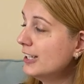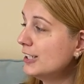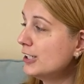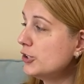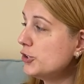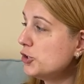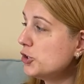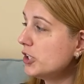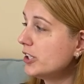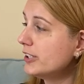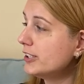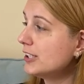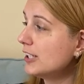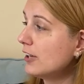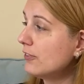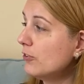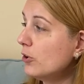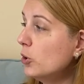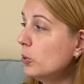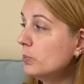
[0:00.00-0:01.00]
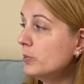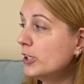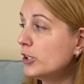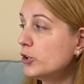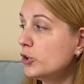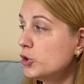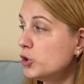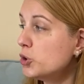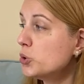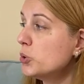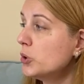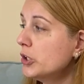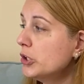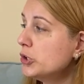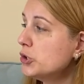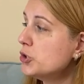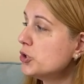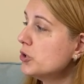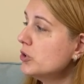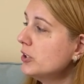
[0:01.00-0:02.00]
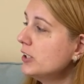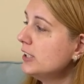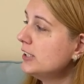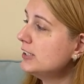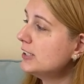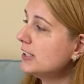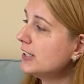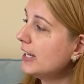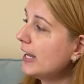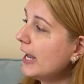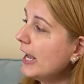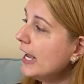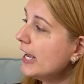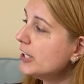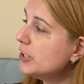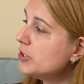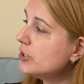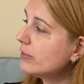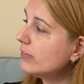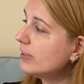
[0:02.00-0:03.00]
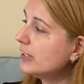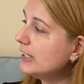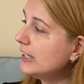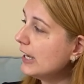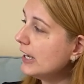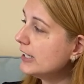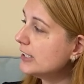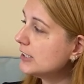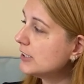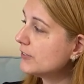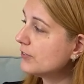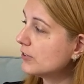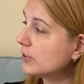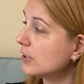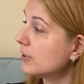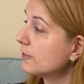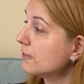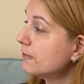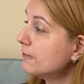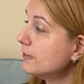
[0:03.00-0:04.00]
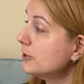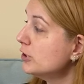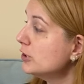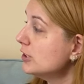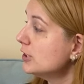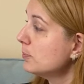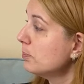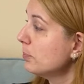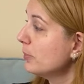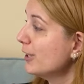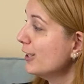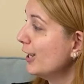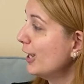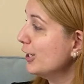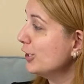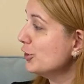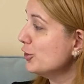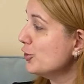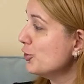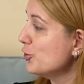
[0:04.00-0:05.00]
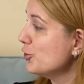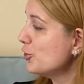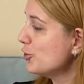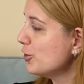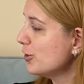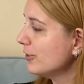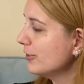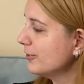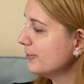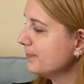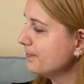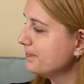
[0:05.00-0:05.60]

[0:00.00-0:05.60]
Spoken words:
The chicks have only a short journey to the edge of the ice for their first plunge.